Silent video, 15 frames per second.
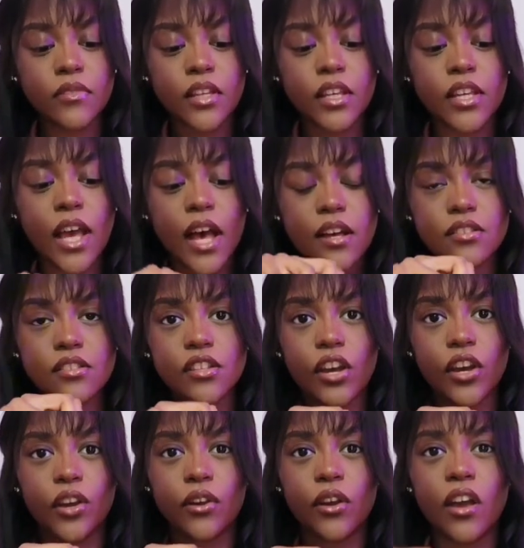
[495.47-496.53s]
yeah,
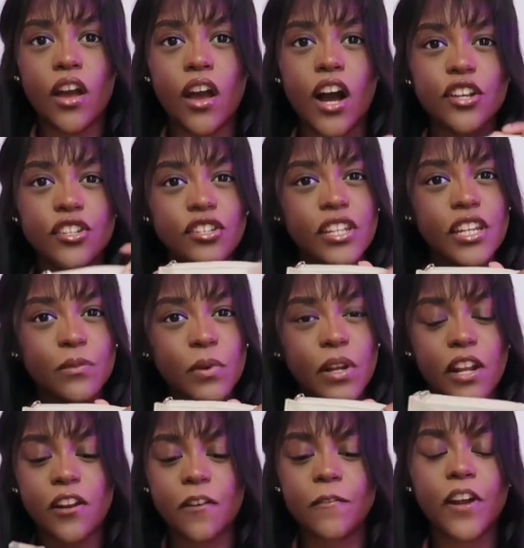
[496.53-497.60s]
so I just need one,
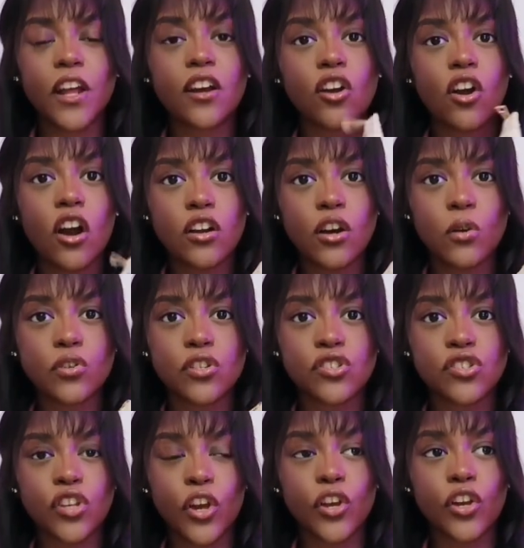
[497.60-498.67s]
and I feel like a card holder is
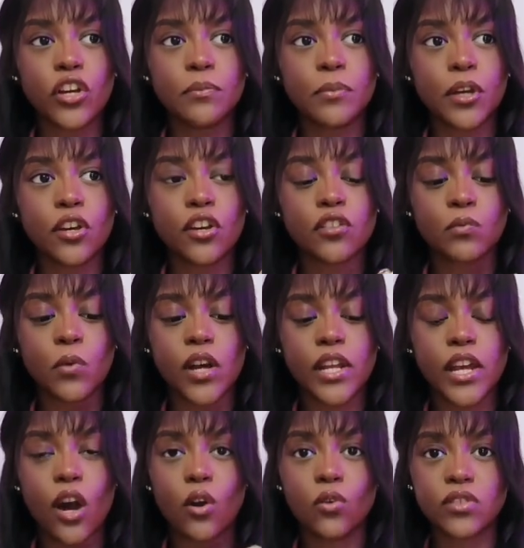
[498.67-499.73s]
so good, because one,
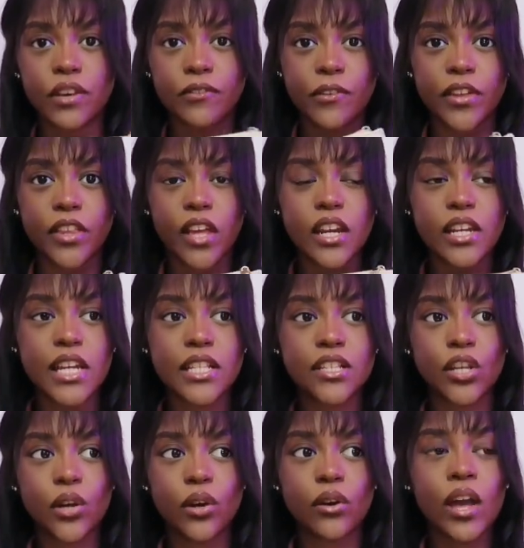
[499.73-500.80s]
it holds everything I need
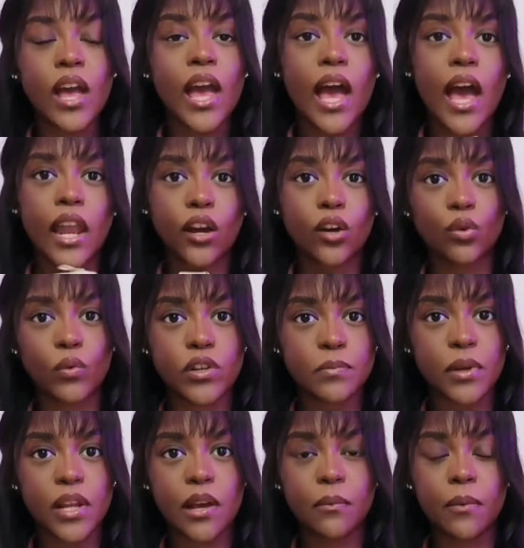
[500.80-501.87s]
to, and I can always
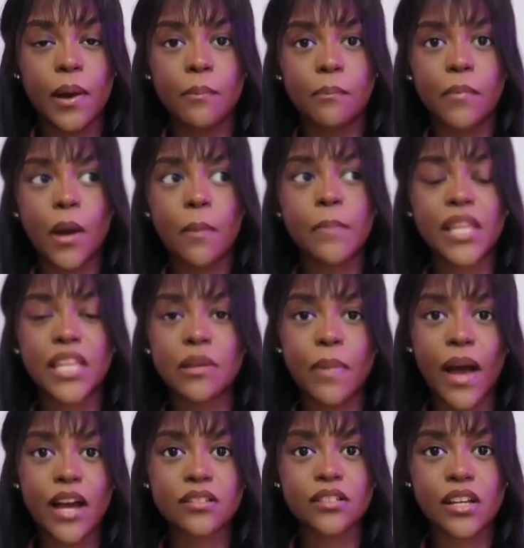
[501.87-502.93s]
put it in my mini
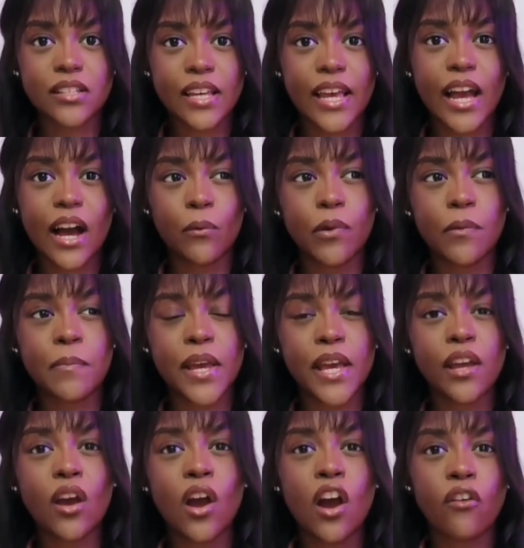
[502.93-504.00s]
bags that I take out with
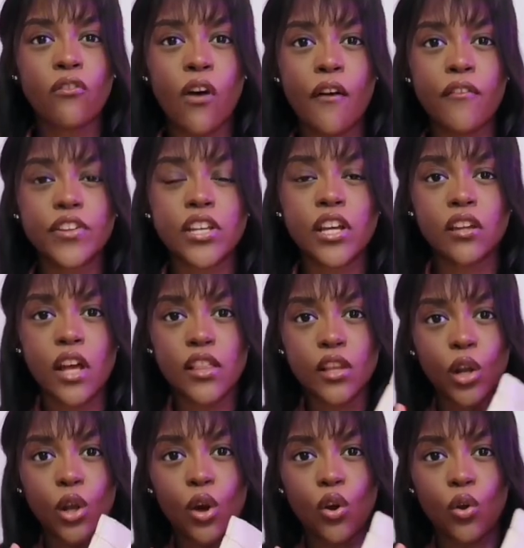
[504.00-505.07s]
me, rather than like
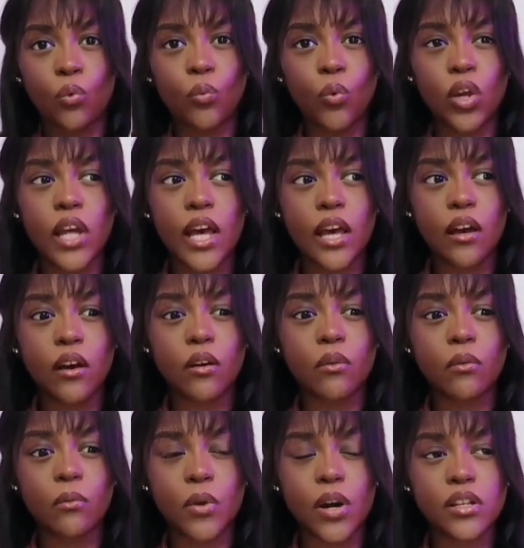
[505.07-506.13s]
the long wallet
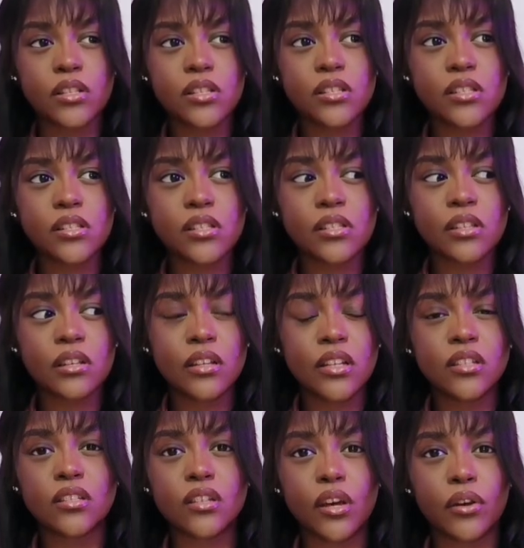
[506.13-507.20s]
ones.
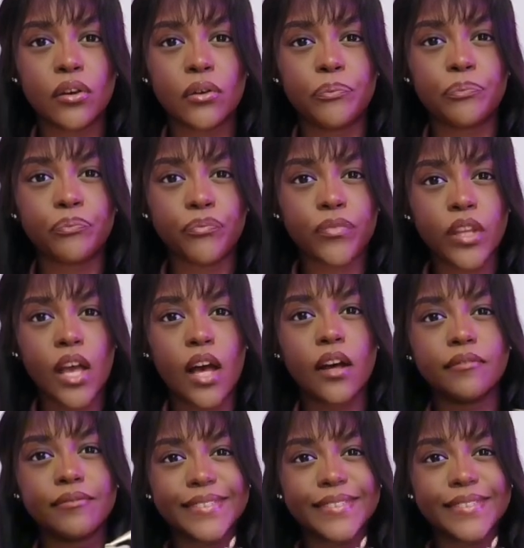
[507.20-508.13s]
So yeah,